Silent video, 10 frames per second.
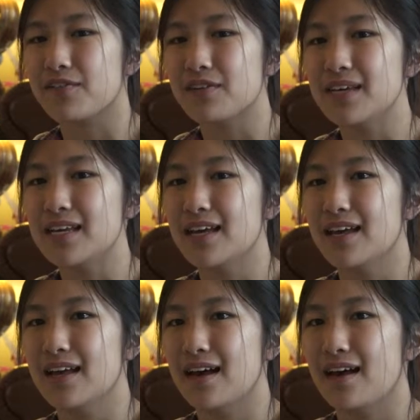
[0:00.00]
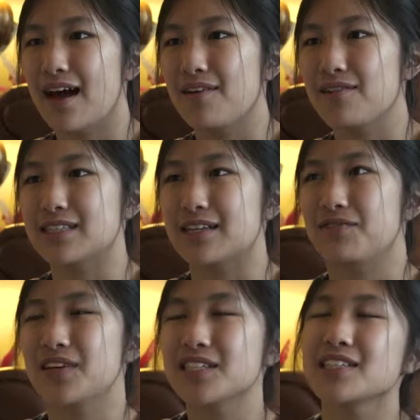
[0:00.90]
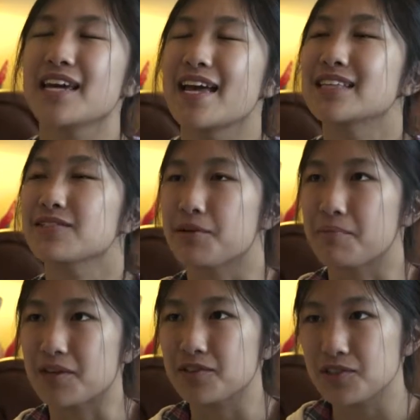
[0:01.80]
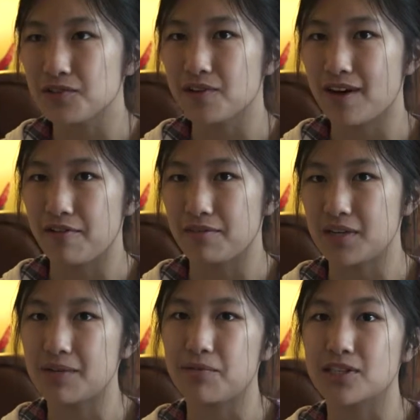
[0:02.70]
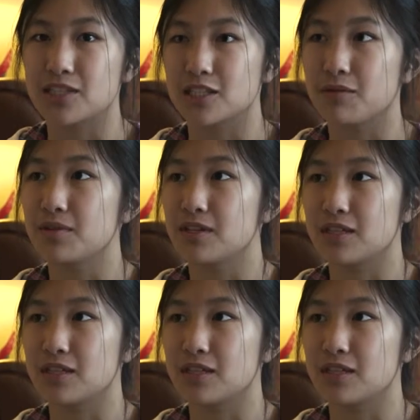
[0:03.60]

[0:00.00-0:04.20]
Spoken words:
for me. I was officially entering middle school. I would meet with so many